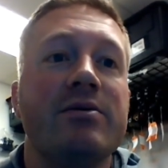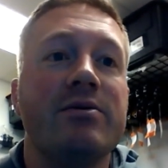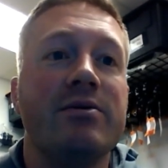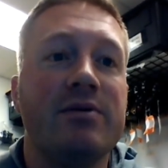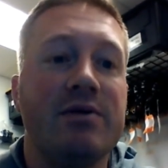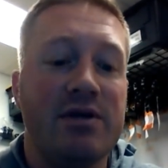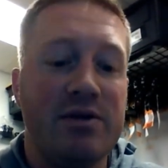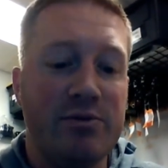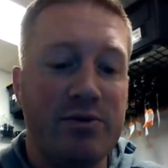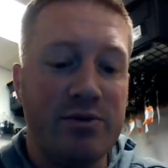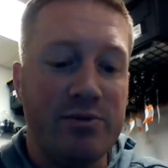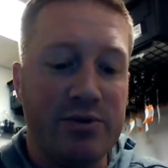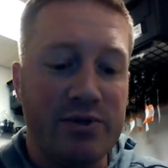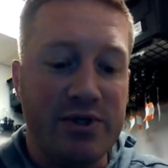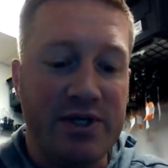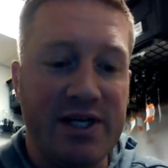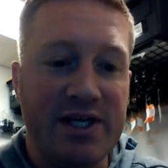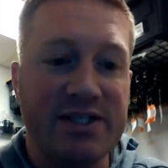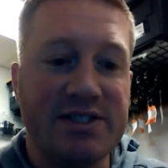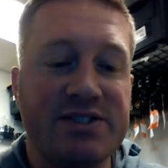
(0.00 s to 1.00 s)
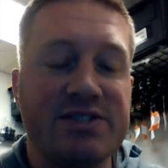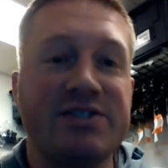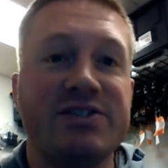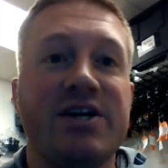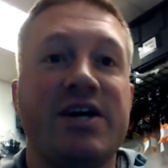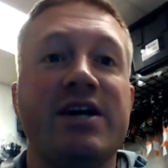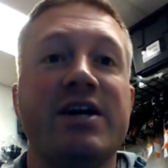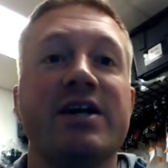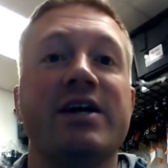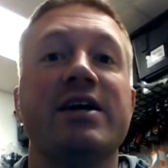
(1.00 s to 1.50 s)
then we will get
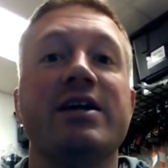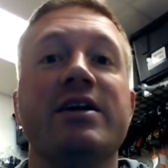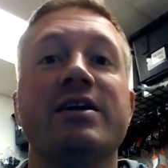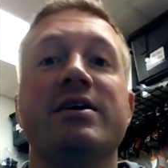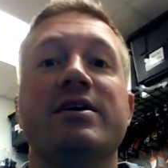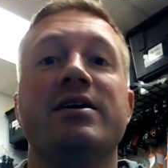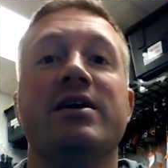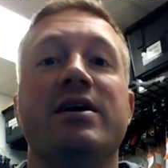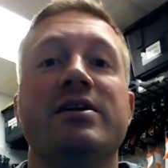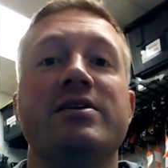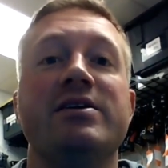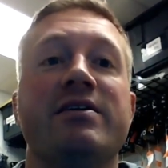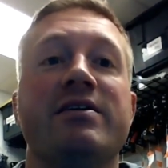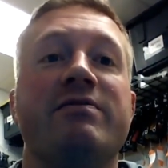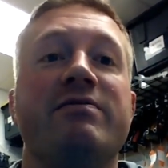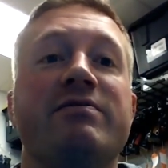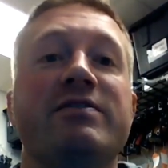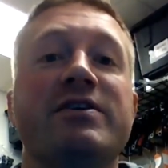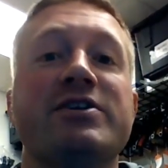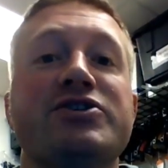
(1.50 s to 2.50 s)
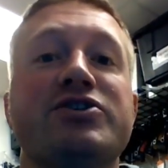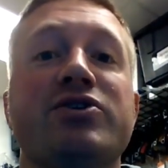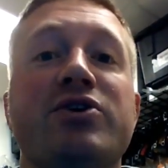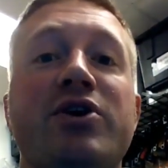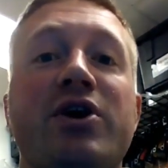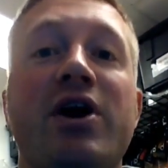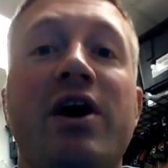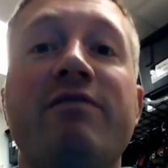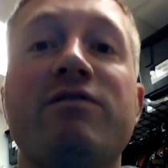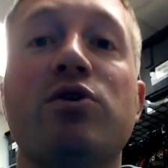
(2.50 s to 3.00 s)
started on the official
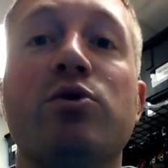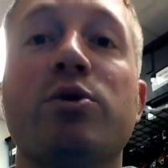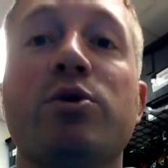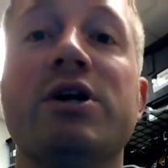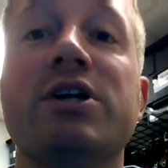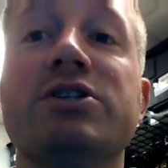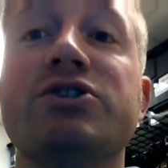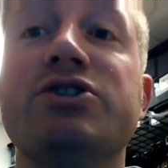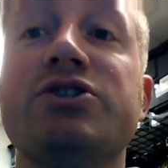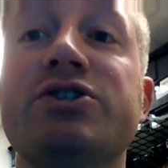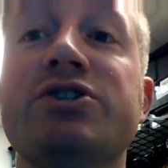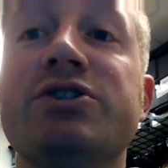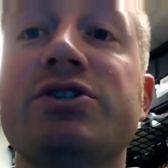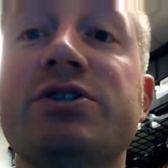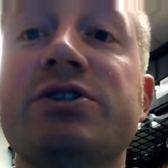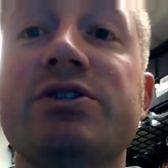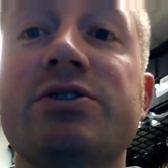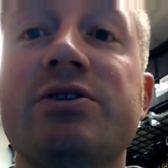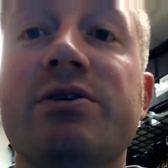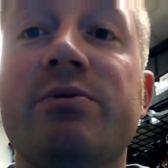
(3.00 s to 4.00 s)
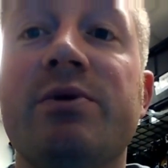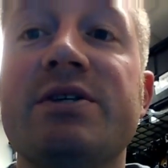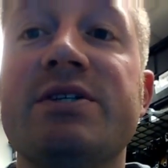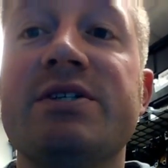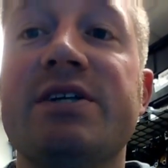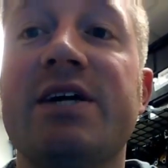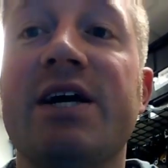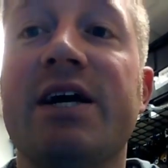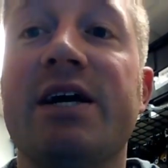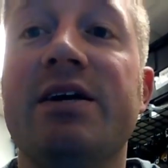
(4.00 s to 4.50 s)
coverage. So one
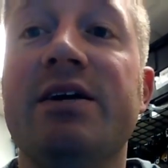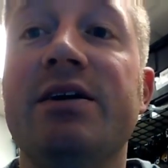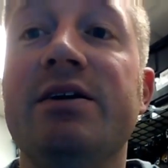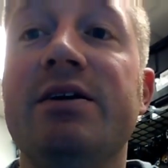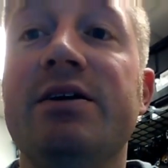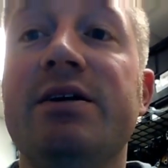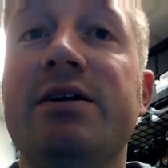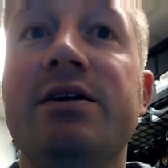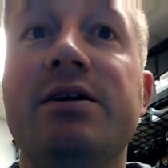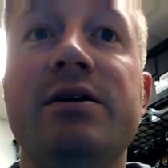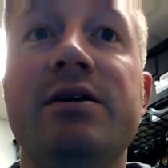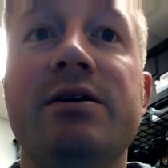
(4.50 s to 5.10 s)
sec here. If